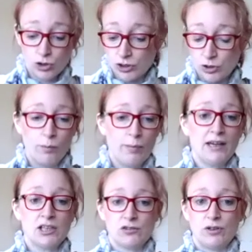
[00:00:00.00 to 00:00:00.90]
just not
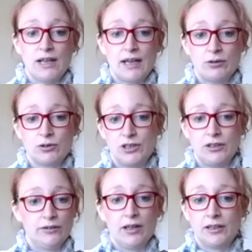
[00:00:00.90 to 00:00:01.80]
manage for a day or
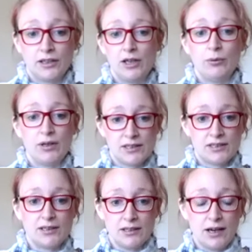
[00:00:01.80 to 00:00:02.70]
two like you it's
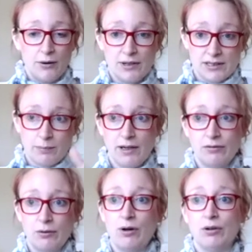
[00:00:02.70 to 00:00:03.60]
yeah. you know yeah. it's a bit of
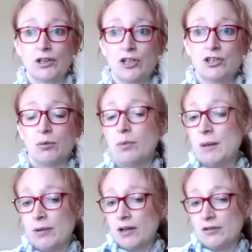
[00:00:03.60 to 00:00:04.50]
a roller coaster and
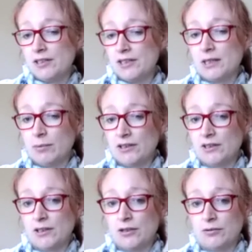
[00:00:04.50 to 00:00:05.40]
people only see the bits
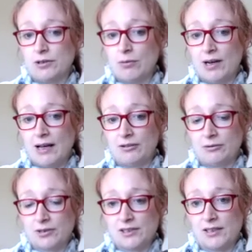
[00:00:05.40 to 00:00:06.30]
that you you allow
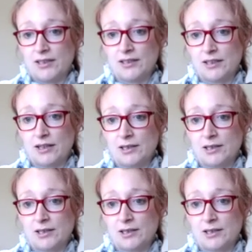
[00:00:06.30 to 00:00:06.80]
them to see so it's